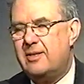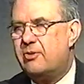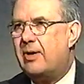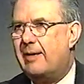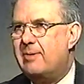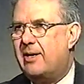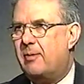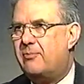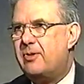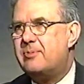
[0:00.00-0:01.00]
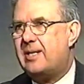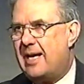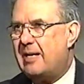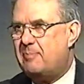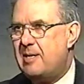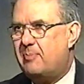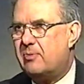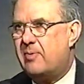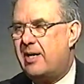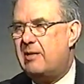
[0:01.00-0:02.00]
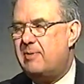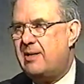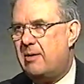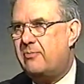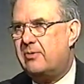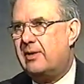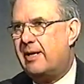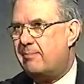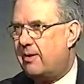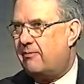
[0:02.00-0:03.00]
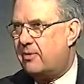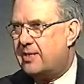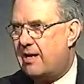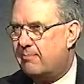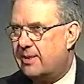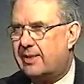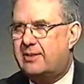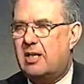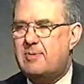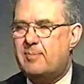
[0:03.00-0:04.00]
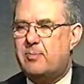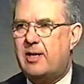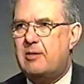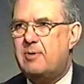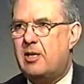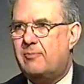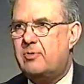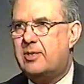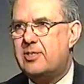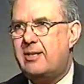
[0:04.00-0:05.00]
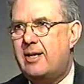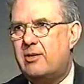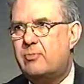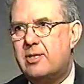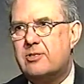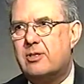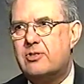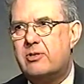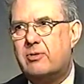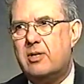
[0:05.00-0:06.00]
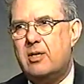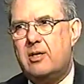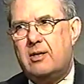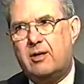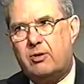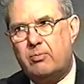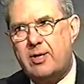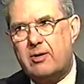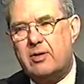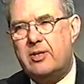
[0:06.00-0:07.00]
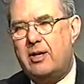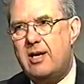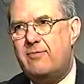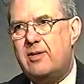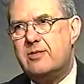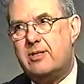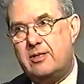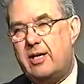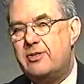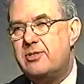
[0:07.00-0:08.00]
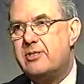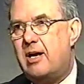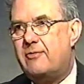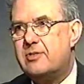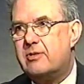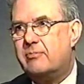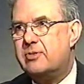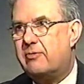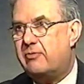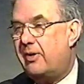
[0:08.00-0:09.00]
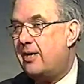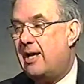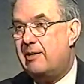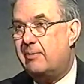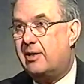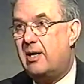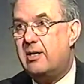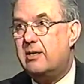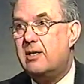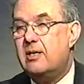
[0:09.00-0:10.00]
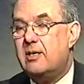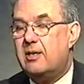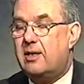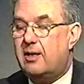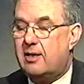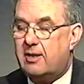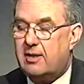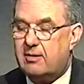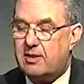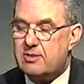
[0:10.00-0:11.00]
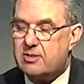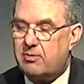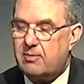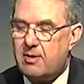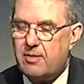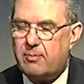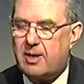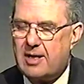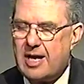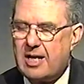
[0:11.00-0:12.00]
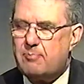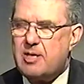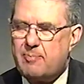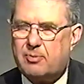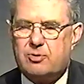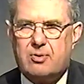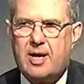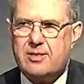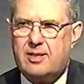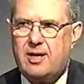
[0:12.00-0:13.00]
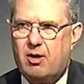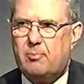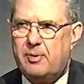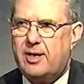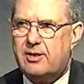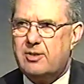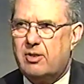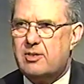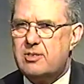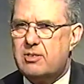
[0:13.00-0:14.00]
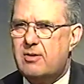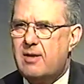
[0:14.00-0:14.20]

try to be helpful. There was a lot of people wanted to be helpful. A lot of mm -hmm. retired military people wanted to be helpful because Ed had a 26 year a uh, career in the Navy as an intelligence officer and was very highly regarded. Uh, and, and so there were a lot of people trying to help Ed, you know, and so